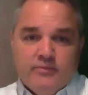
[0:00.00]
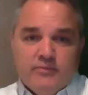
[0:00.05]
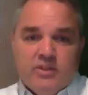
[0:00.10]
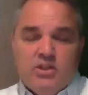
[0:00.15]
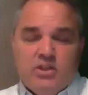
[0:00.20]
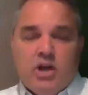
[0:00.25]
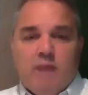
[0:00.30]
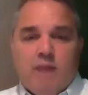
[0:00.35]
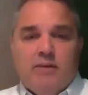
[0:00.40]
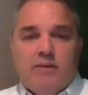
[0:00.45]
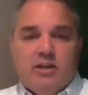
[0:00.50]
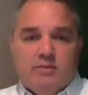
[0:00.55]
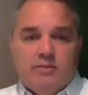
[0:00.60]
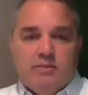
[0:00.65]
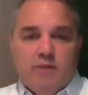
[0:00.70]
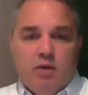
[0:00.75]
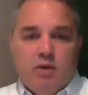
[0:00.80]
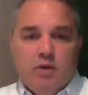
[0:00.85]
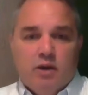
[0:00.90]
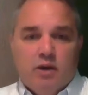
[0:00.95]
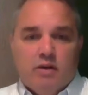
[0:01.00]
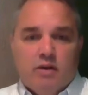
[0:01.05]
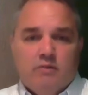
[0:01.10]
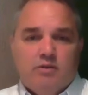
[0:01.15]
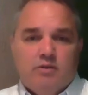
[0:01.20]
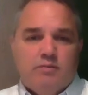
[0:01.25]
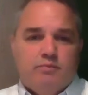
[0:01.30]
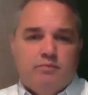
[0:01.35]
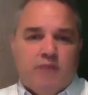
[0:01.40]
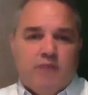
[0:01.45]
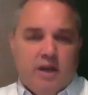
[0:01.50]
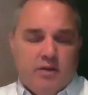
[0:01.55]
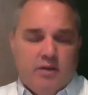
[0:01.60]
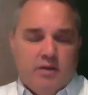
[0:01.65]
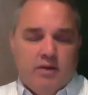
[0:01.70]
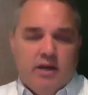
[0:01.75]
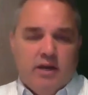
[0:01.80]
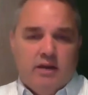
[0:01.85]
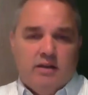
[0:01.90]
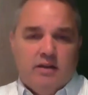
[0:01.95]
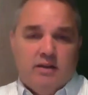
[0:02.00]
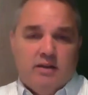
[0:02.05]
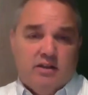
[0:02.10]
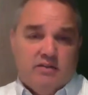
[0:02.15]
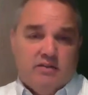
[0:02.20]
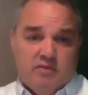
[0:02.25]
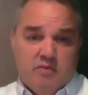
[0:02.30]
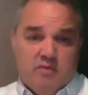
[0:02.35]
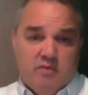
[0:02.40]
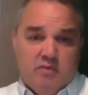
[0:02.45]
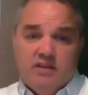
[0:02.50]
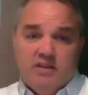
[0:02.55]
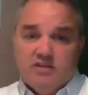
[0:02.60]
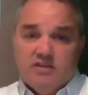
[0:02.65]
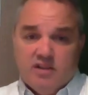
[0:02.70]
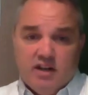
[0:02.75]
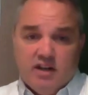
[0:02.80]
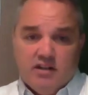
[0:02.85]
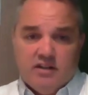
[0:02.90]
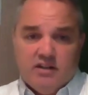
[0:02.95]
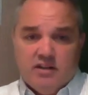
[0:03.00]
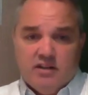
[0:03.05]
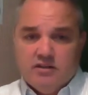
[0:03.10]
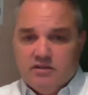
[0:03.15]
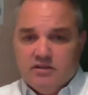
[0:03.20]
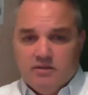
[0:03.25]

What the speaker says: Dominic's Millwork, which, by the way, at least for me, does not exist.